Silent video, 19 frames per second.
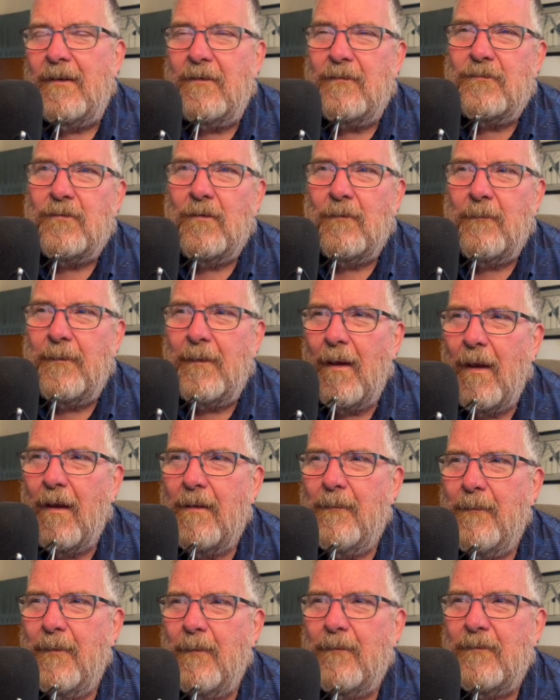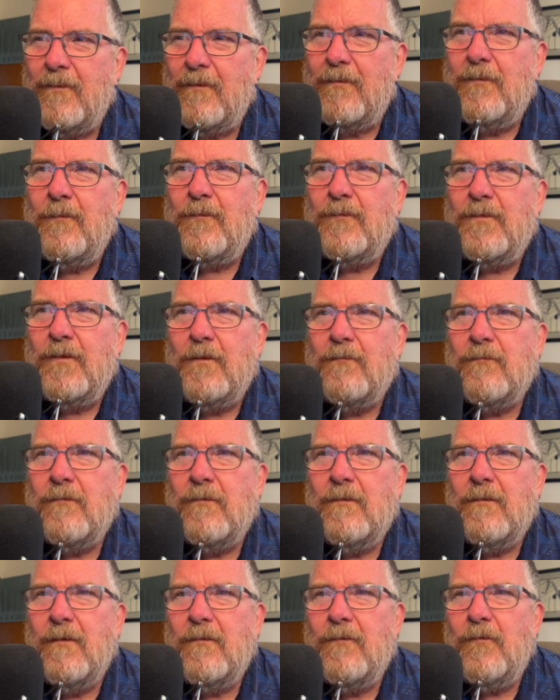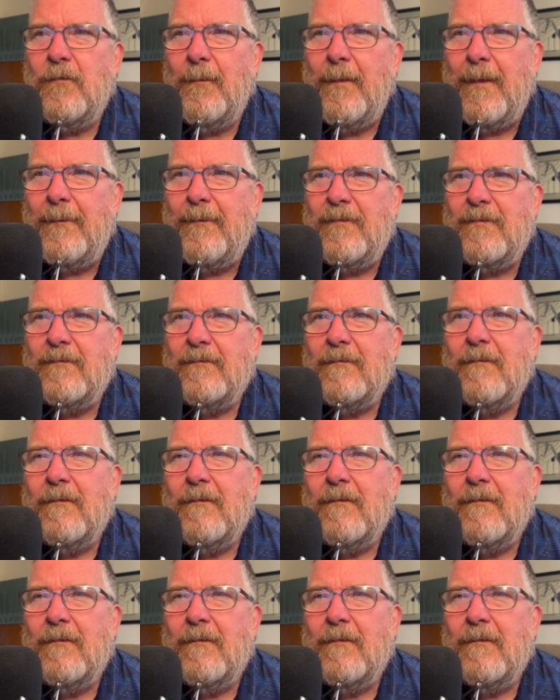you saw behind me with the 2 children, the 2 babies.